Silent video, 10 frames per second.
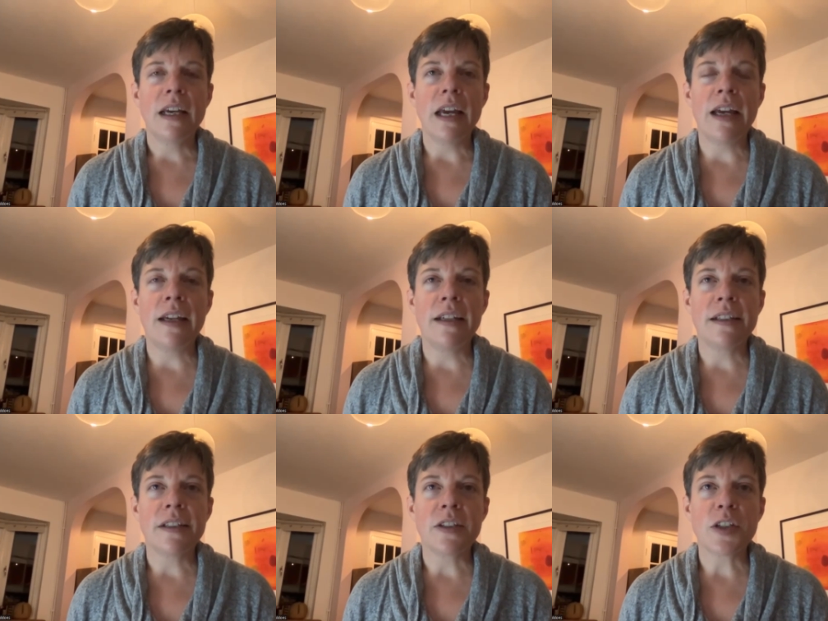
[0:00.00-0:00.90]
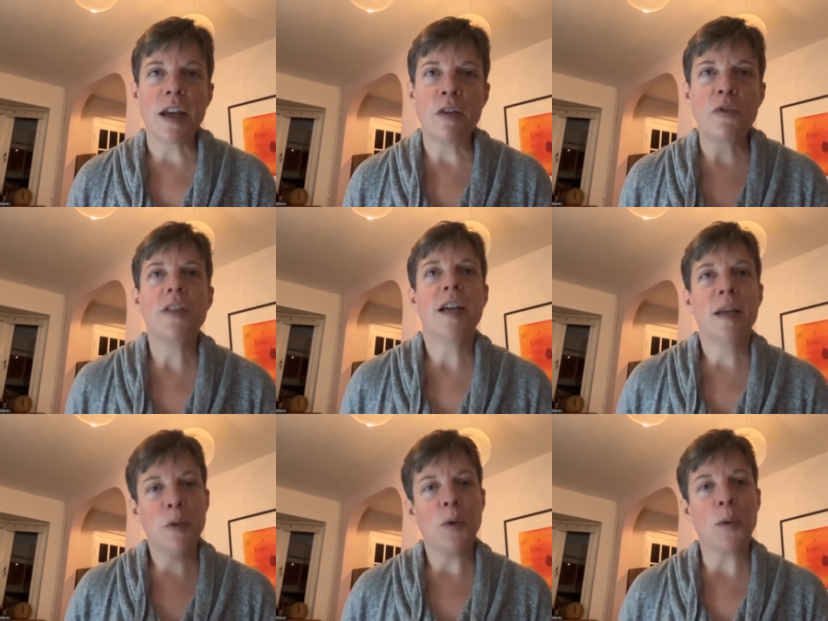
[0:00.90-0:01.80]
And every
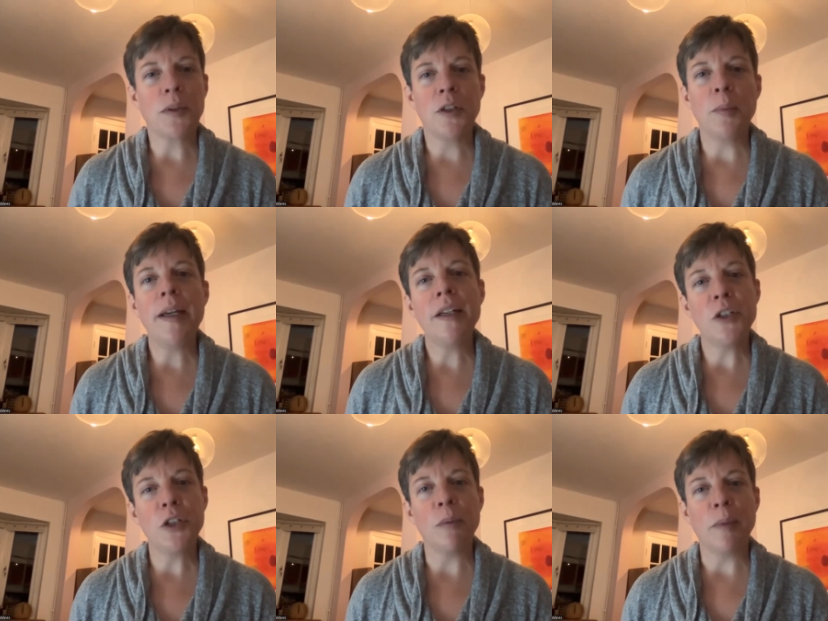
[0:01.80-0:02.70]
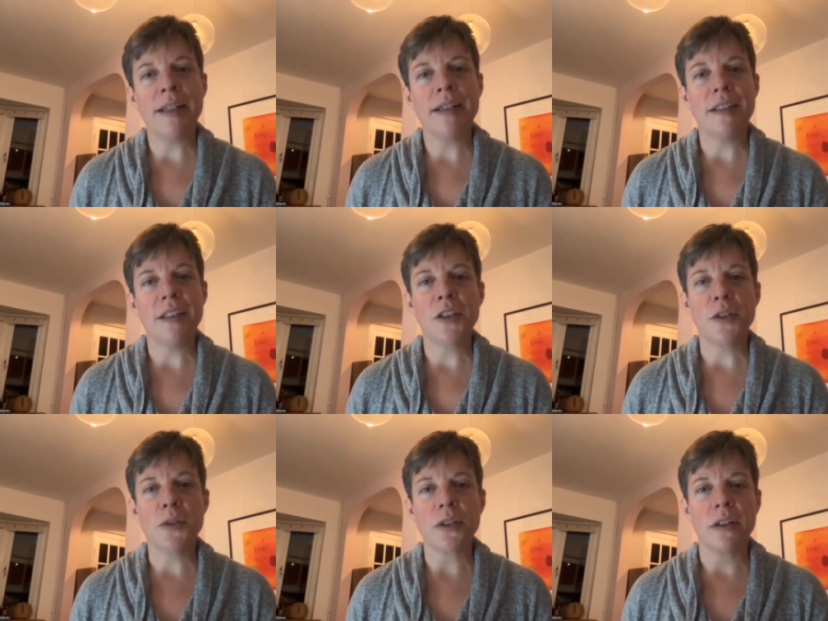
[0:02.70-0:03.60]
time you work with a new band, you're reminded that
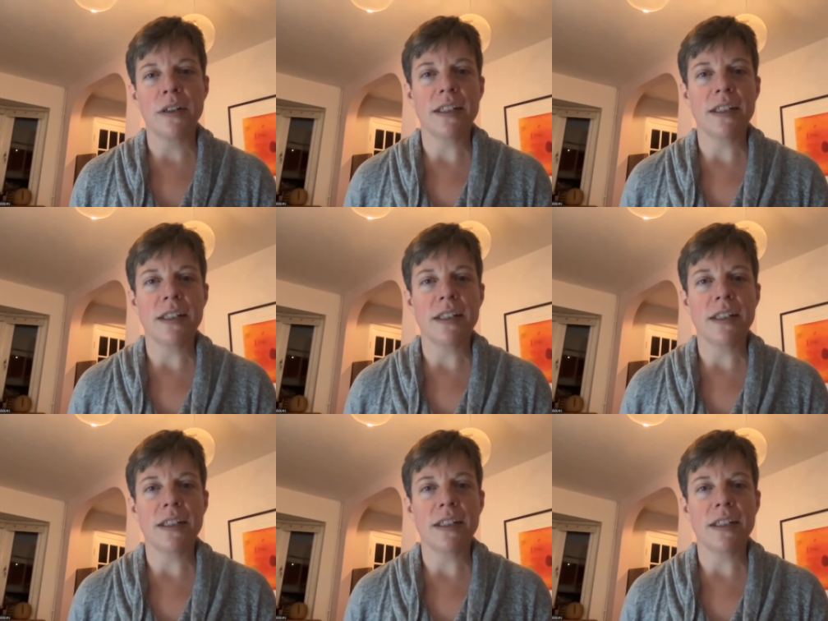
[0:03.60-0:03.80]
those aren't